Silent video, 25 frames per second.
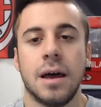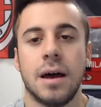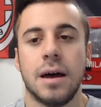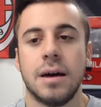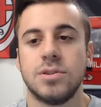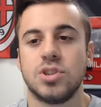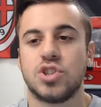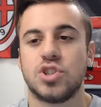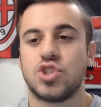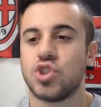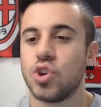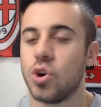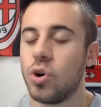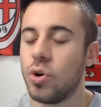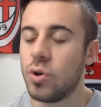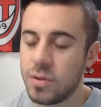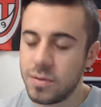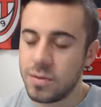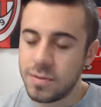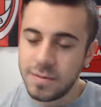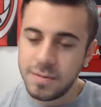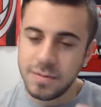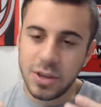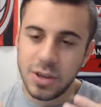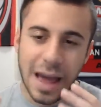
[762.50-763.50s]
So
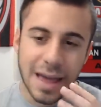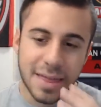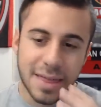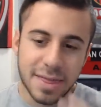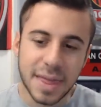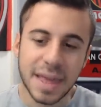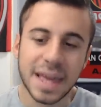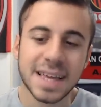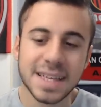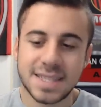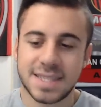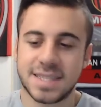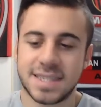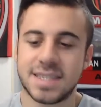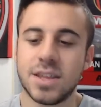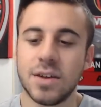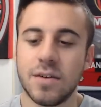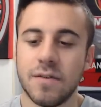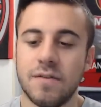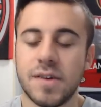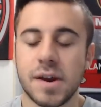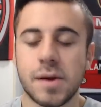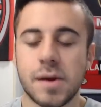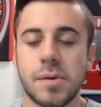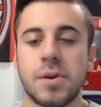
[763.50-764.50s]
yeah, I think it's
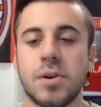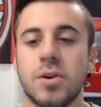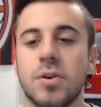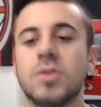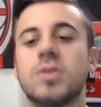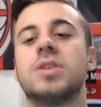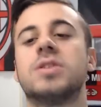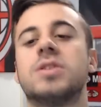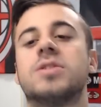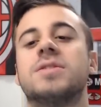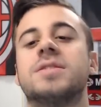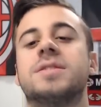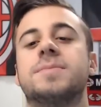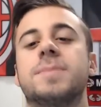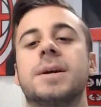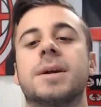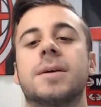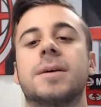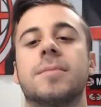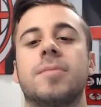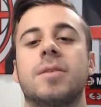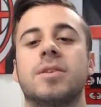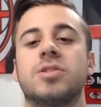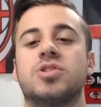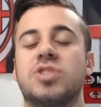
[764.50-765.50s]
still very early to speak
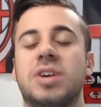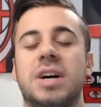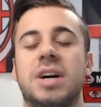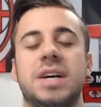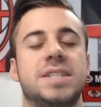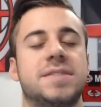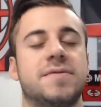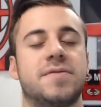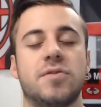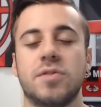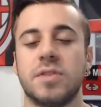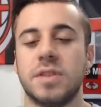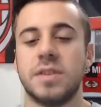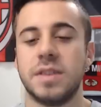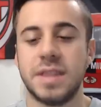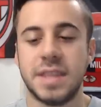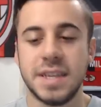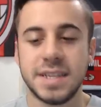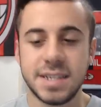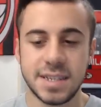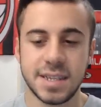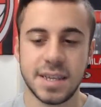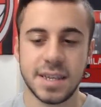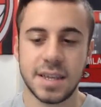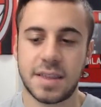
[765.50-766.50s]
about transfer.
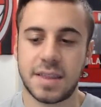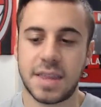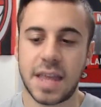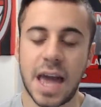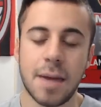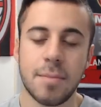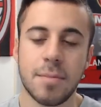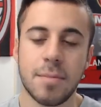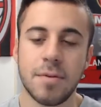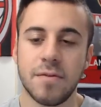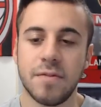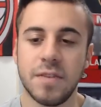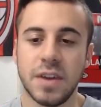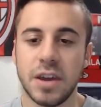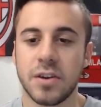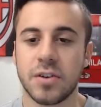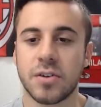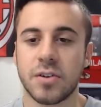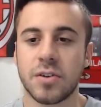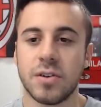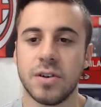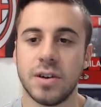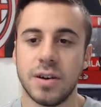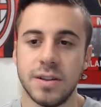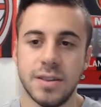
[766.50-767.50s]
This is a time of
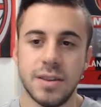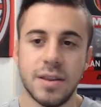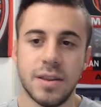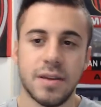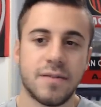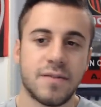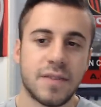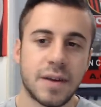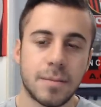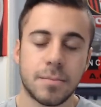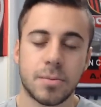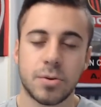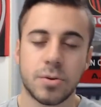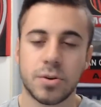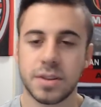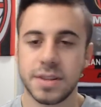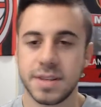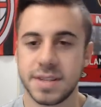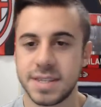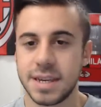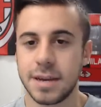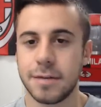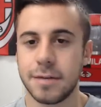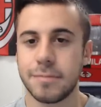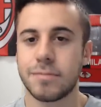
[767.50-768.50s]
year, November,
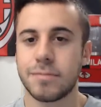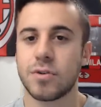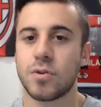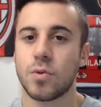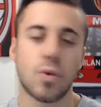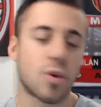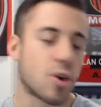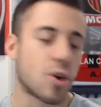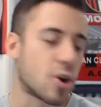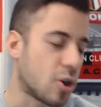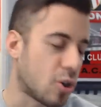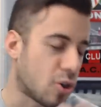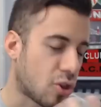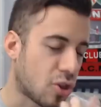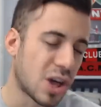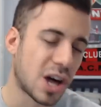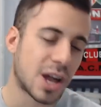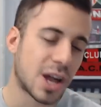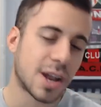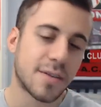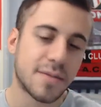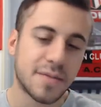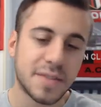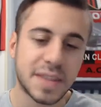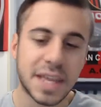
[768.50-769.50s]
December, where a
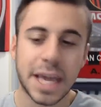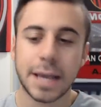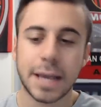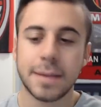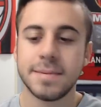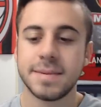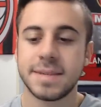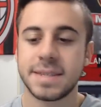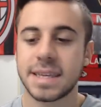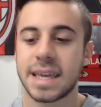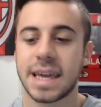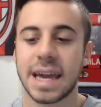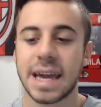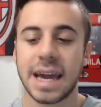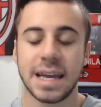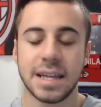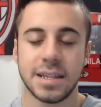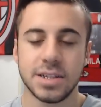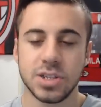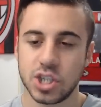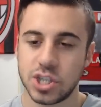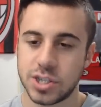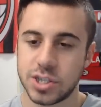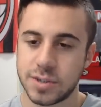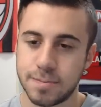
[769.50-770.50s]
lot of names
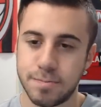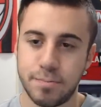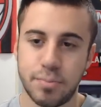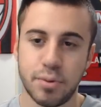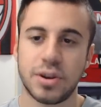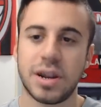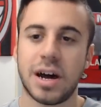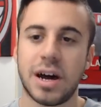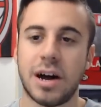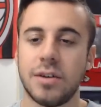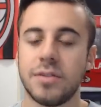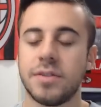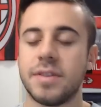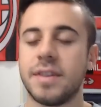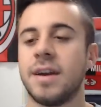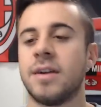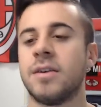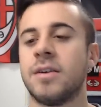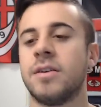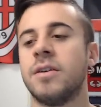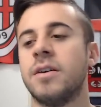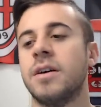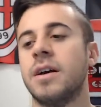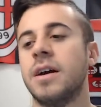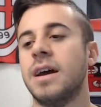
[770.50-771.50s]
get just put out
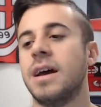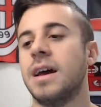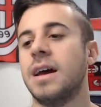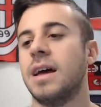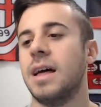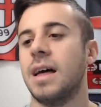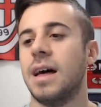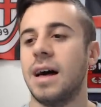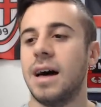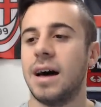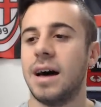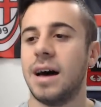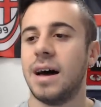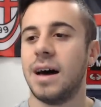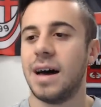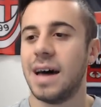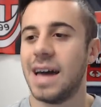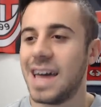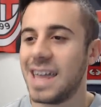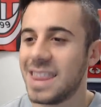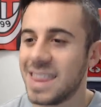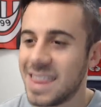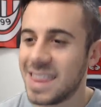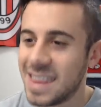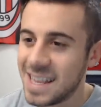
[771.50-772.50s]
there.
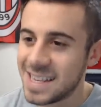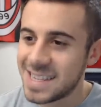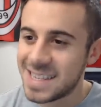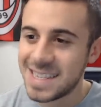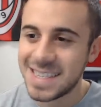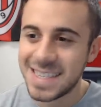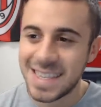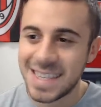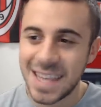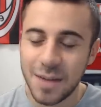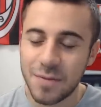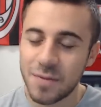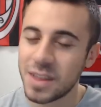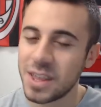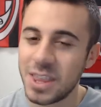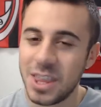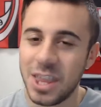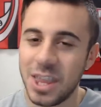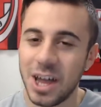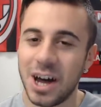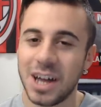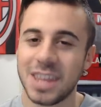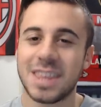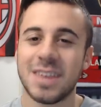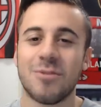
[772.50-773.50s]
And this is definitely
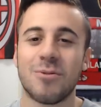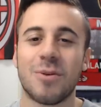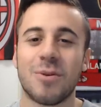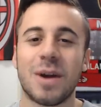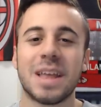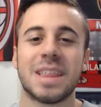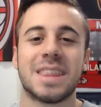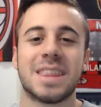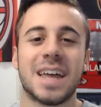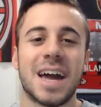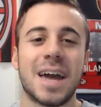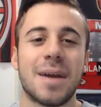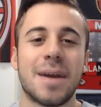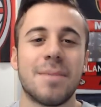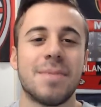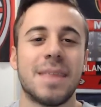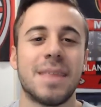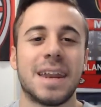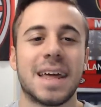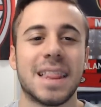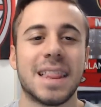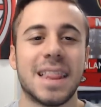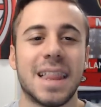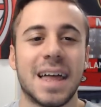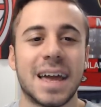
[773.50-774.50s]
not the right time
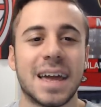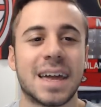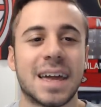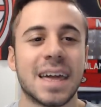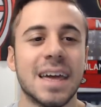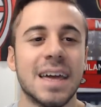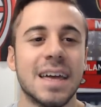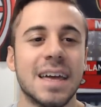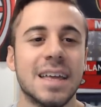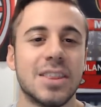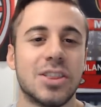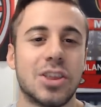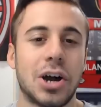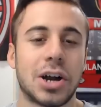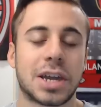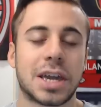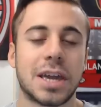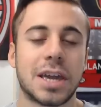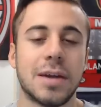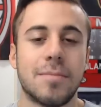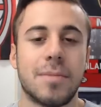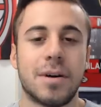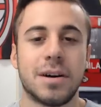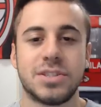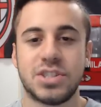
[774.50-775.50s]
that I like
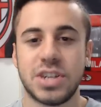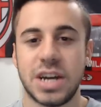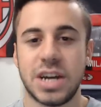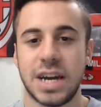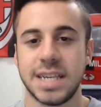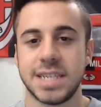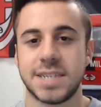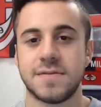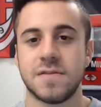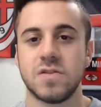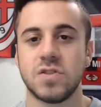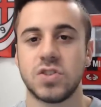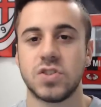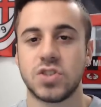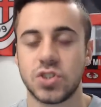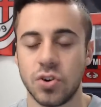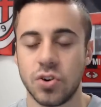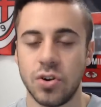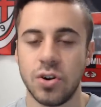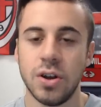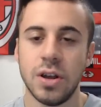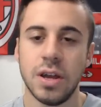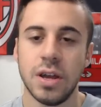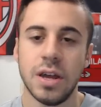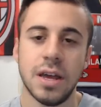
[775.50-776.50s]
talking about transfers.
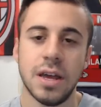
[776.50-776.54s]
So